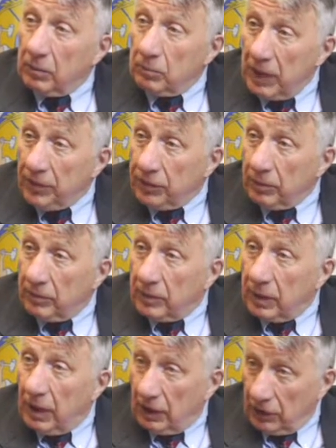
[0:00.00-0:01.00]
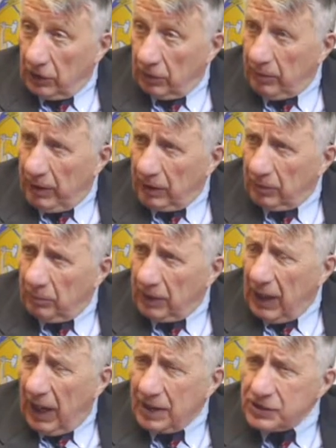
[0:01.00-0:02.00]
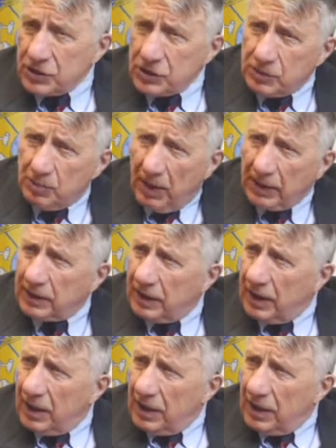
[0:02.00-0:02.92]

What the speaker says: meet them a little better. But I suspect